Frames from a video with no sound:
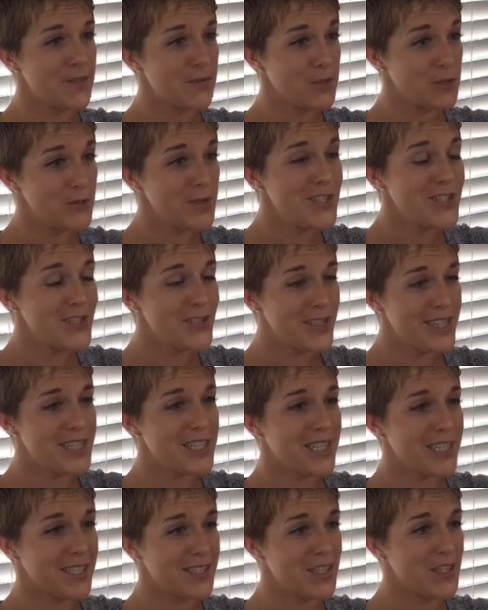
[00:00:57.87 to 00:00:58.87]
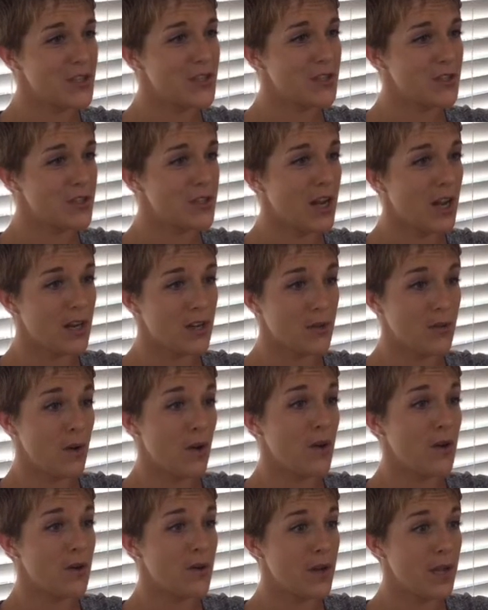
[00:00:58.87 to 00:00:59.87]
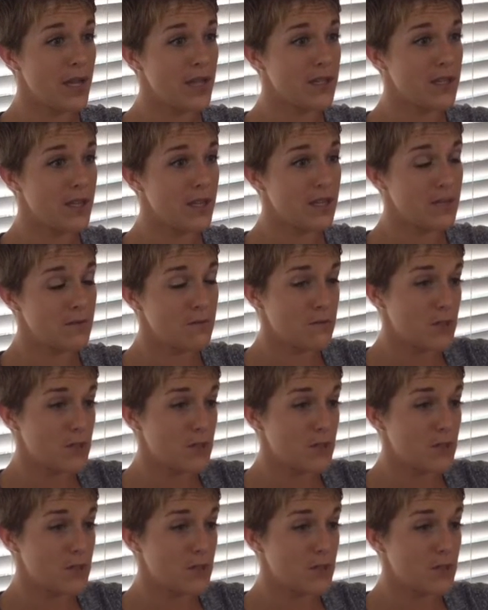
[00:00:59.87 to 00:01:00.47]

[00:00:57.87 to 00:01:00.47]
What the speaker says: which means you need to continue to learn how to grow and